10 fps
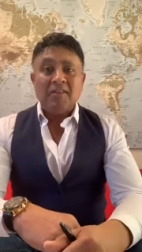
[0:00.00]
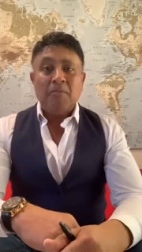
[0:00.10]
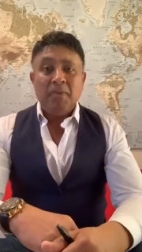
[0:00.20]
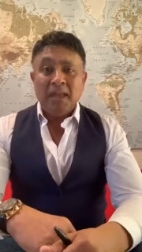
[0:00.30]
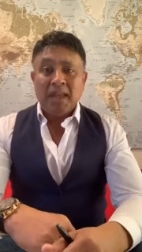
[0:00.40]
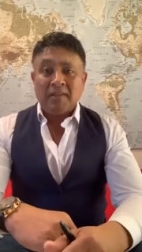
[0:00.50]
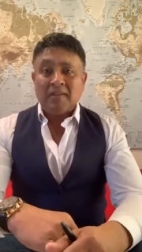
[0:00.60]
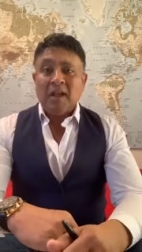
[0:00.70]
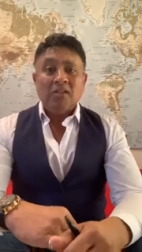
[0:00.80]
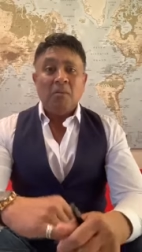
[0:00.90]
the
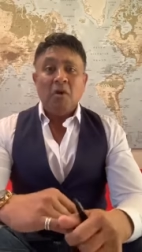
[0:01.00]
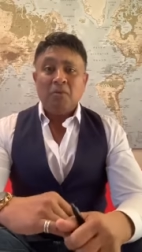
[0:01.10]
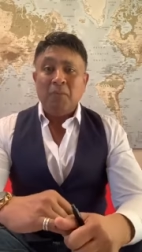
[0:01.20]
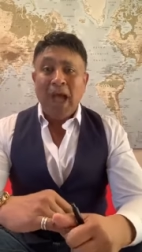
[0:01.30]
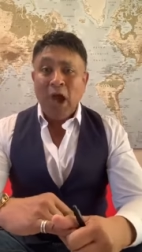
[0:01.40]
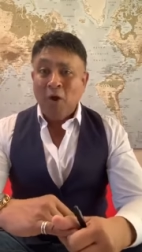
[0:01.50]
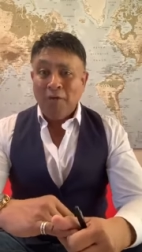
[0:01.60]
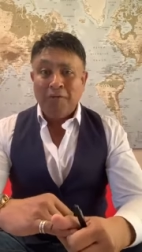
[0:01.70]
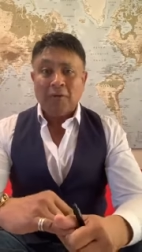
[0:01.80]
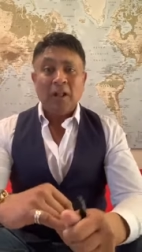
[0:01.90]
biggest, the most
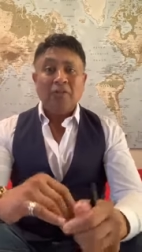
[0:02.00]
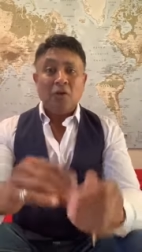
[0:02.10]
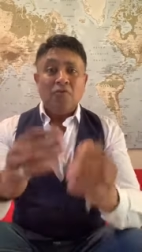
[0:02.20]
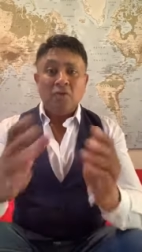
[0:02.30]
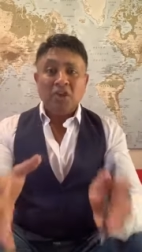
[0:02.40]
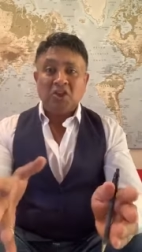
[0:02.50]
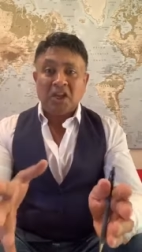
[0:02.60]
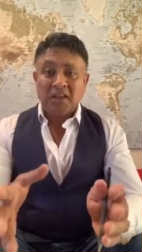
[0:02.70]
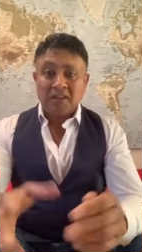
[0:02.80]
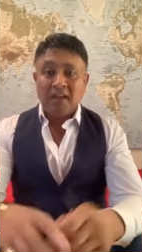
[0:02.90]
powerful, the
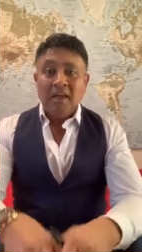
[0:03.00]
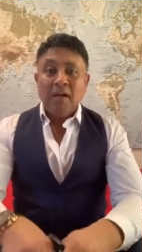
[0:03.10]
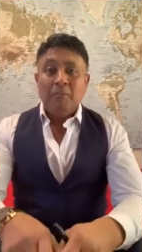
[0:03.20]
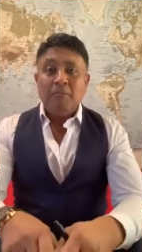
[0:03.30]
richest,